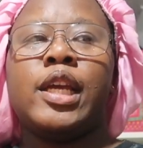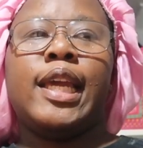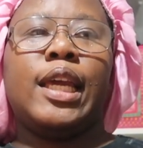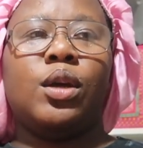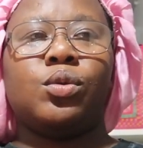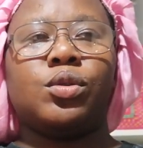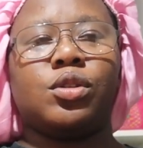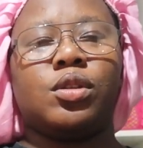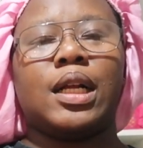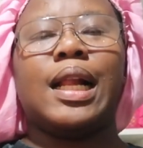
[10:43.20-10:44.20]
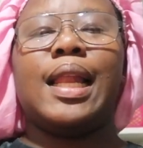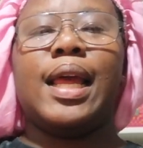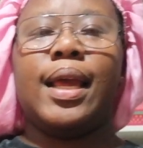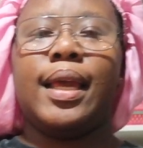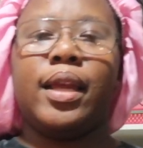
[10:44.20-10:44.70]

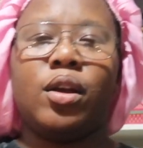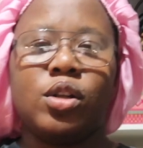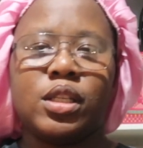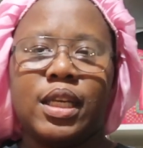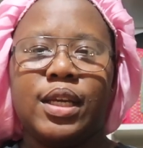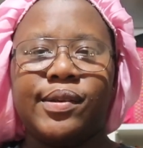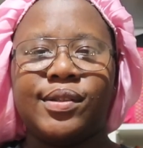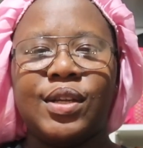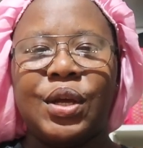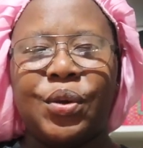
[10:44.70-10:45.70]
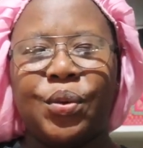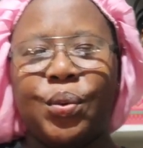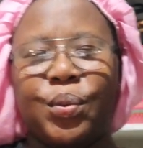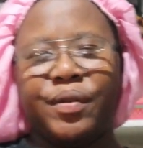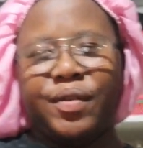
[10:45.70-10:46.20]
clear cut heels
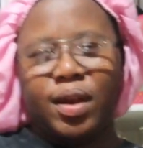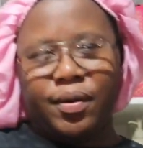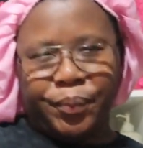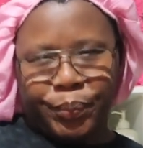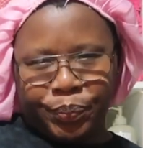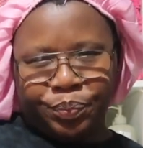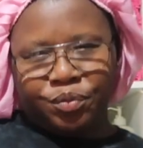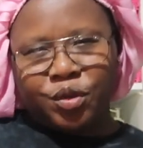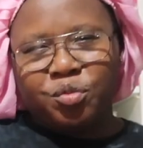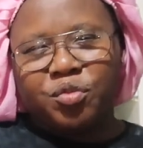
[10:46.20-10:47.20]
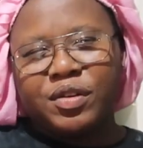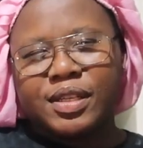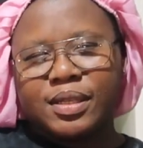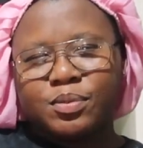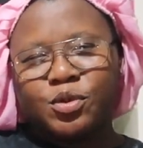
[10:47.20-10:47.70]
with a
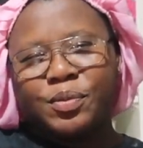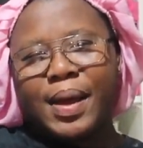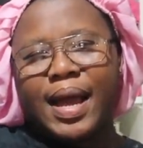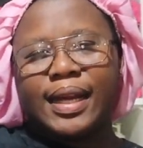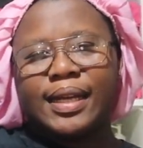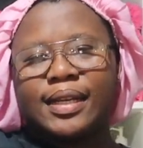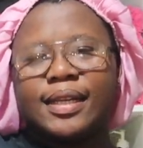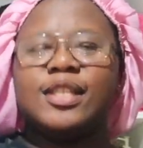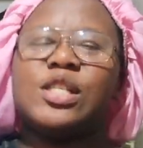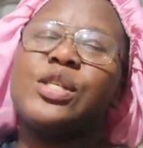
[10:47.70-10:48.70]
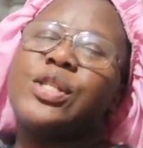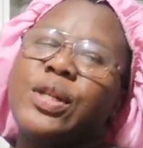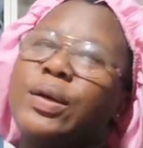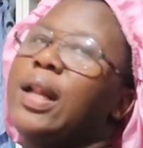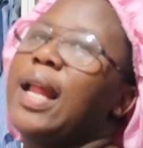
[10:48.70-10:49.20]
small bag. Just
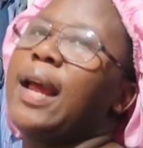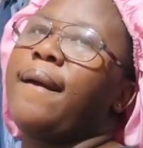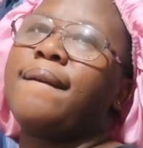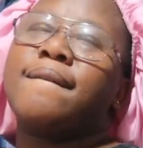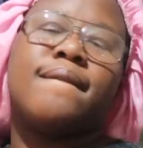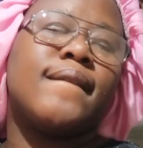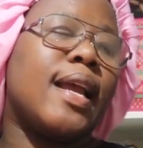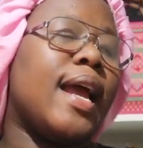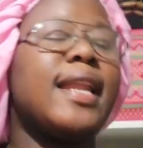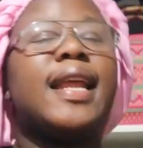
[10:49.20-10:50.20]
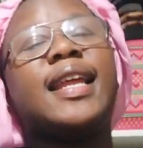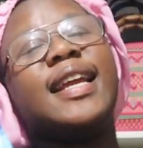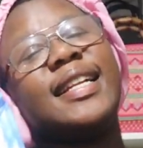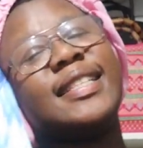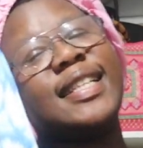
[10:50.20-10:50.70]
look like an
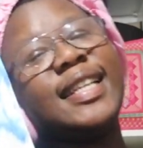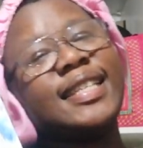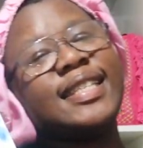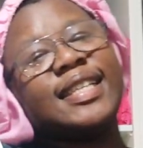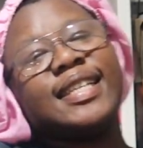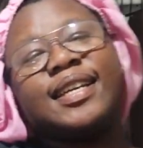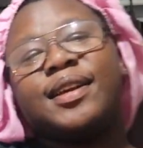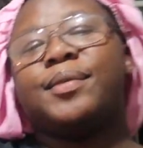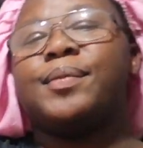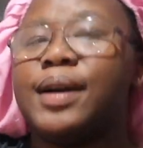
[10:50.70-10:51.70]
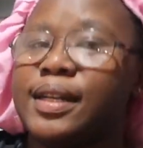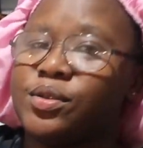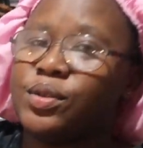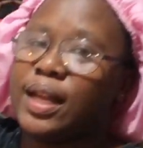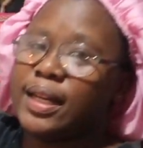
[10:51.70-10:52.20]
elegant lady. But I
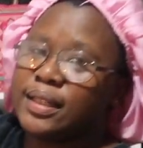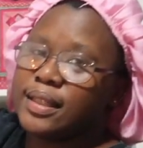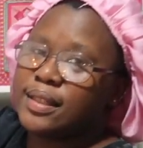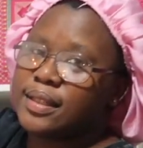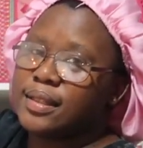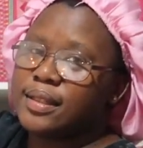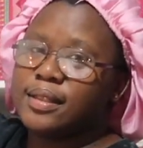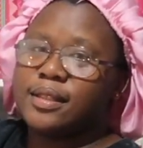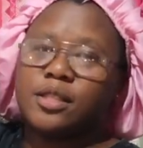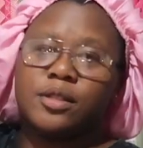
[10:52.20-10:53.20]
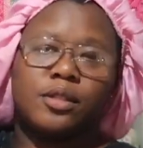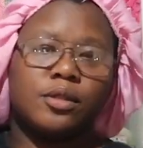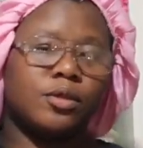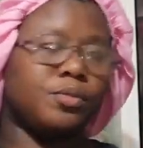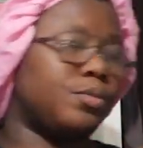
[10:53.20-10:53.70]
do like this. This is